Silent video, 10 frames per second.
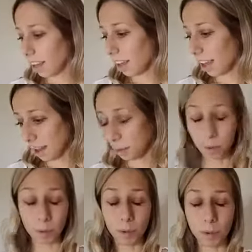And
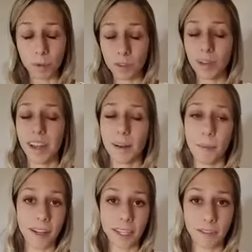you will do it in a
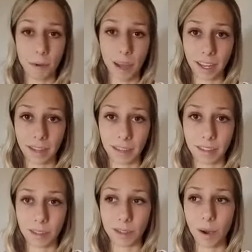positive way.
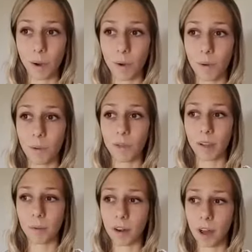So
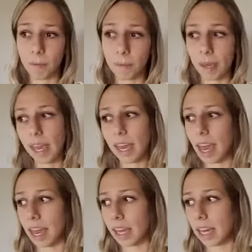there will not be
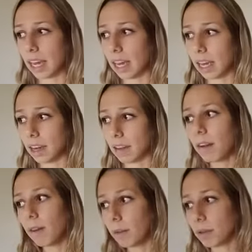any,
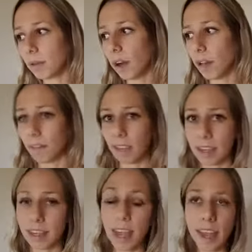oh, I'm doing all of
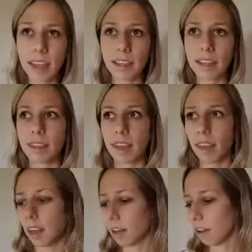these things
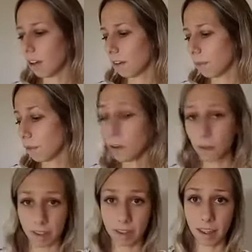for no
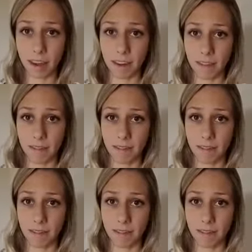reason.